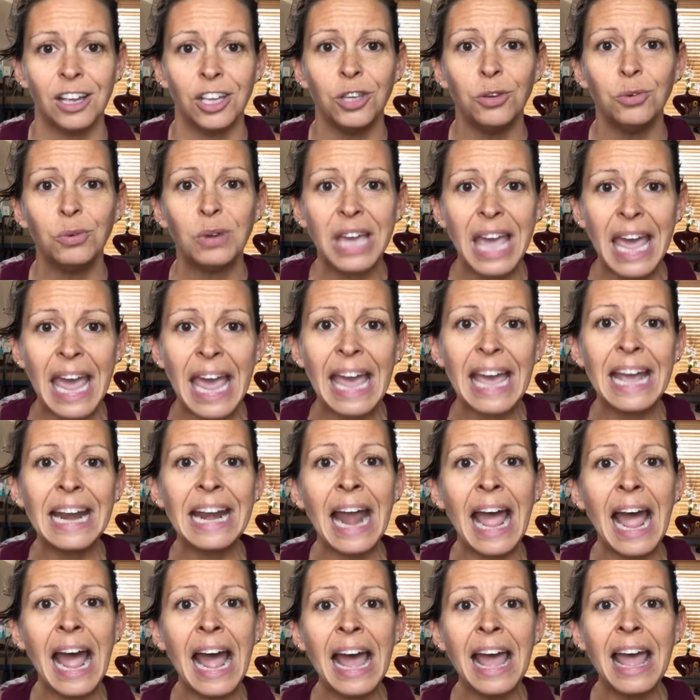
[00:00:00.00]
You
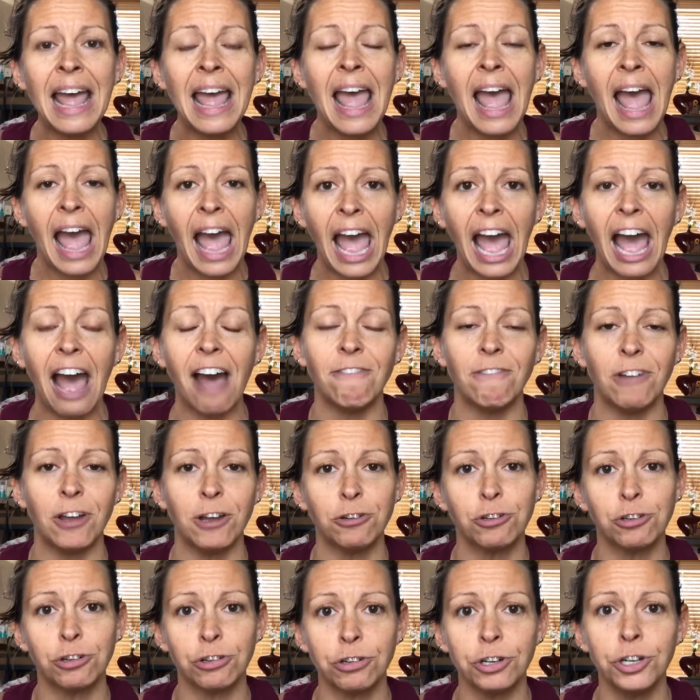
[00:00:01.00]
cannot have
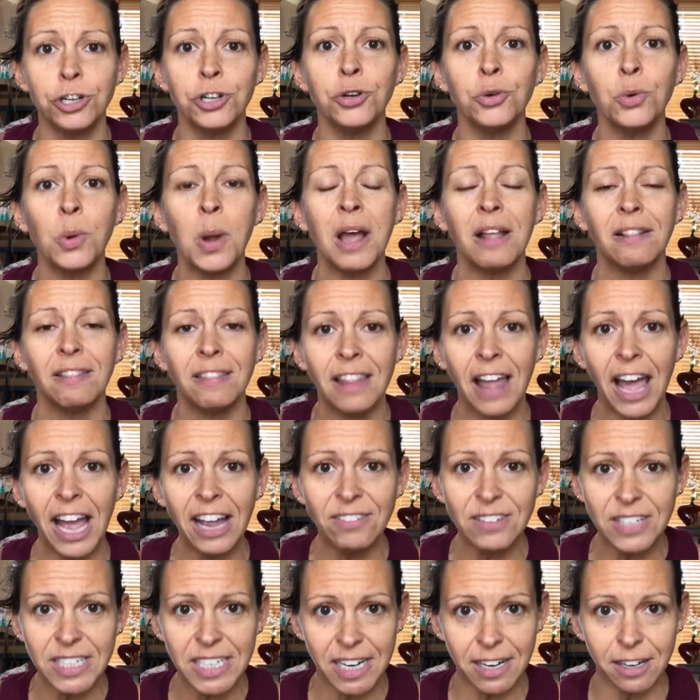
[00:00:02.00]
a true
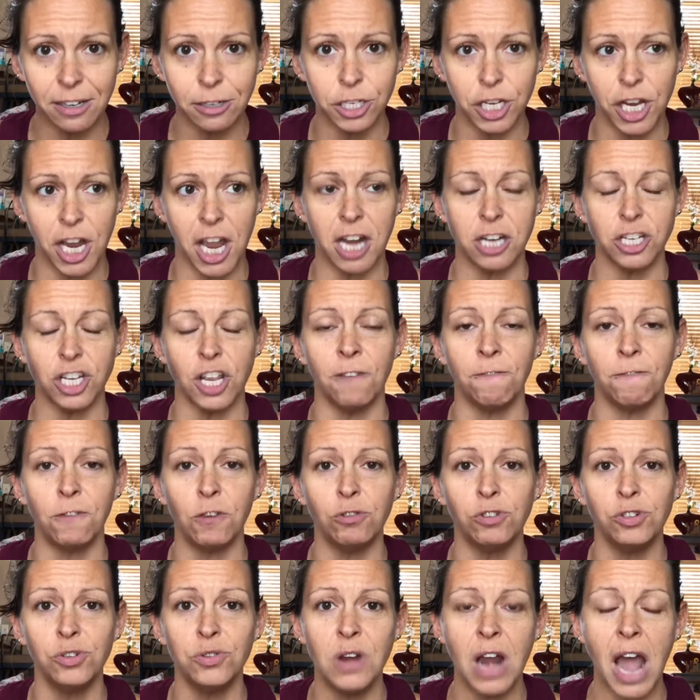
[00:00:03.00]
lifestyle change if
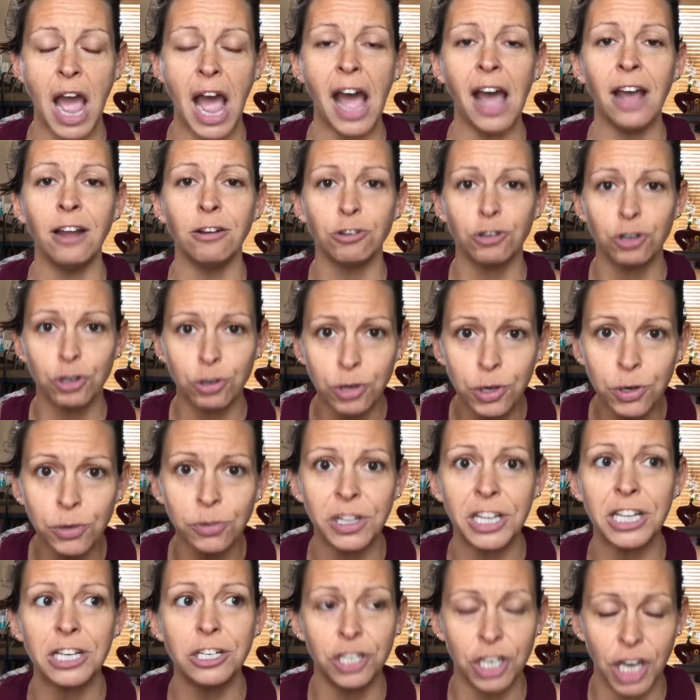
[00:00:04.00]
you do not
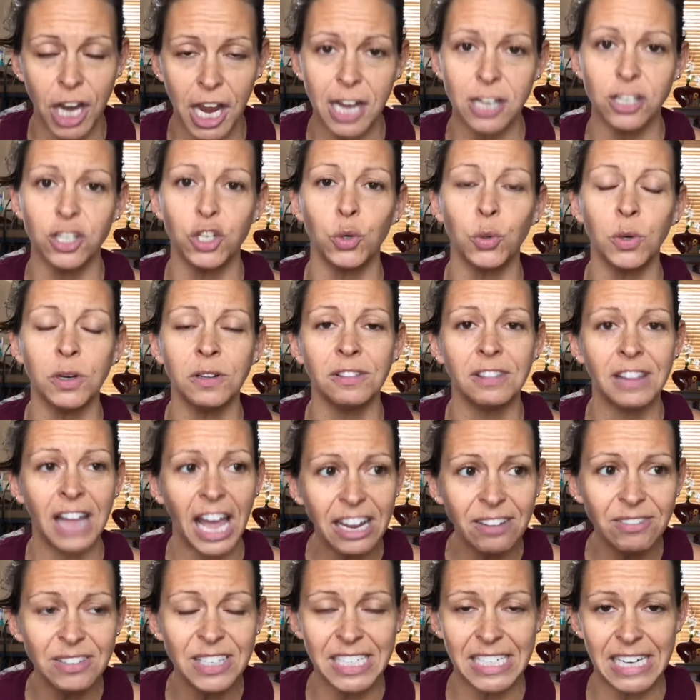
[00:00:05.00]
truly change your
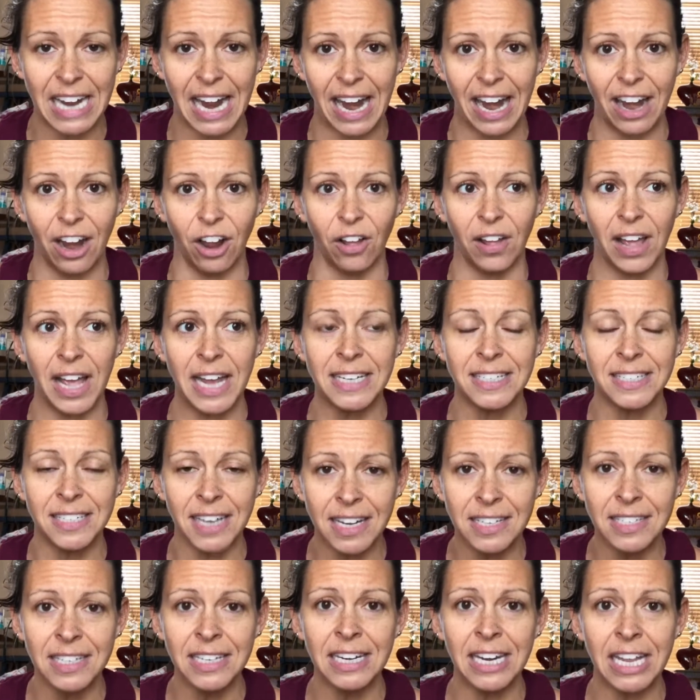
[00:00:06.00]
lifestyle. It
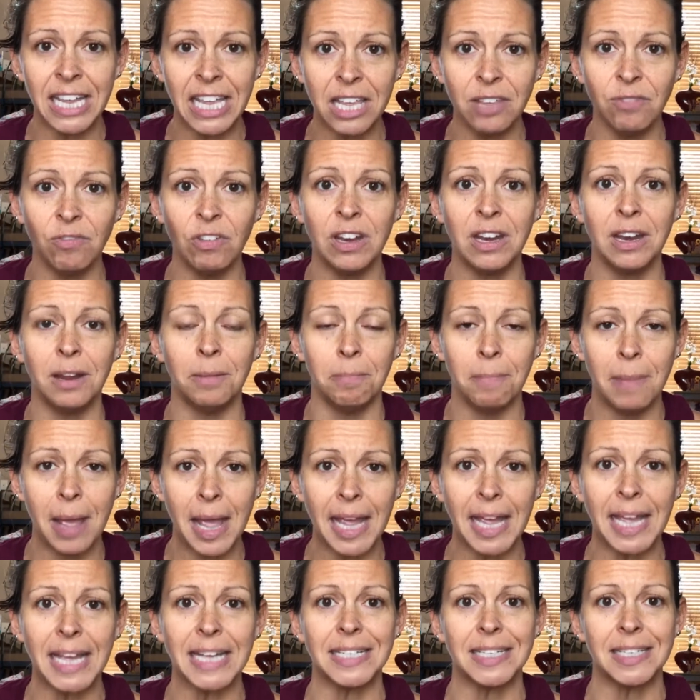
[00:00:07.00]
doesn't even
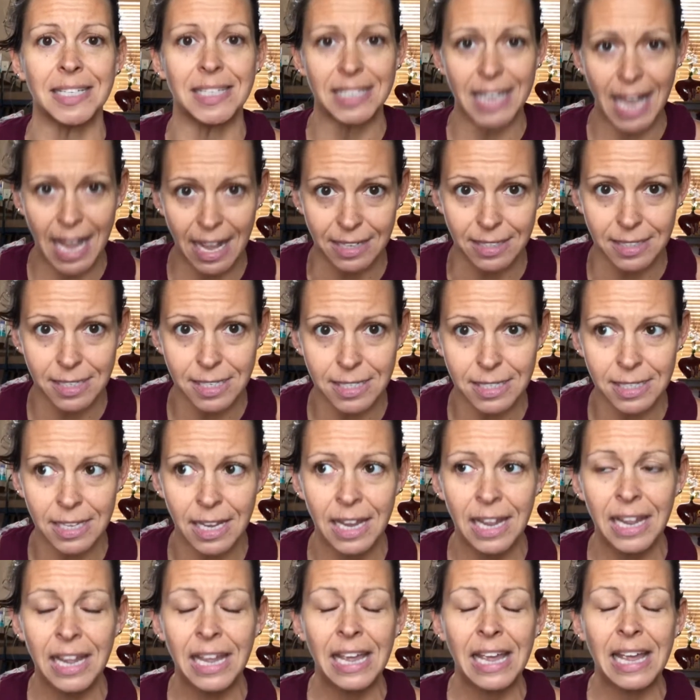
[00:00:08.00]
make sense.
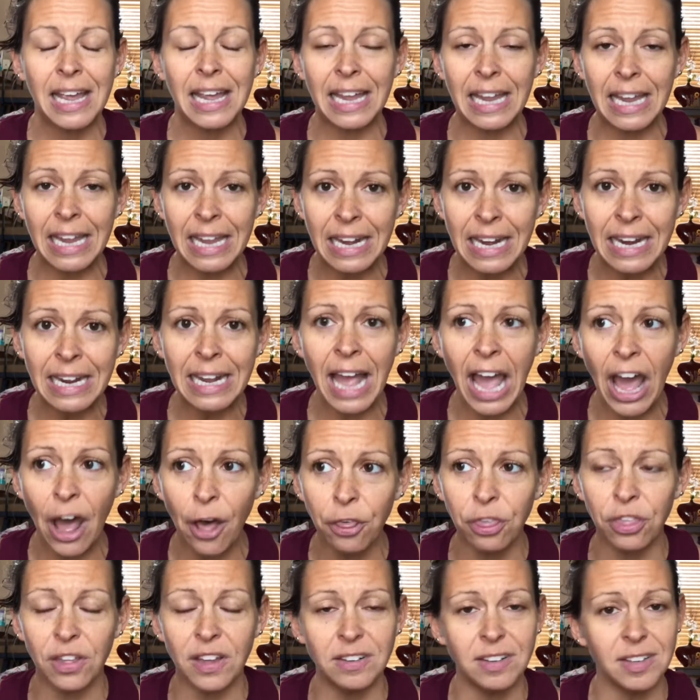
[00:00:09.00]
Eating
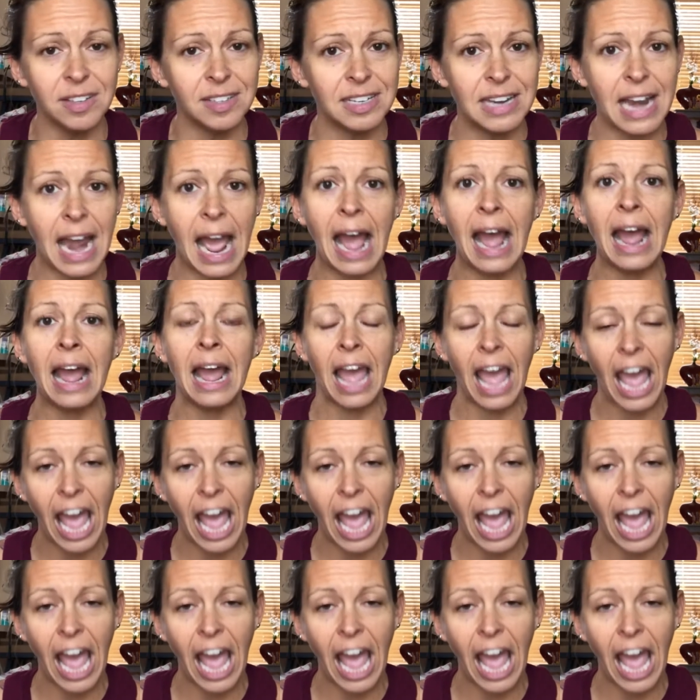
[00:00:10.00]
healthy does not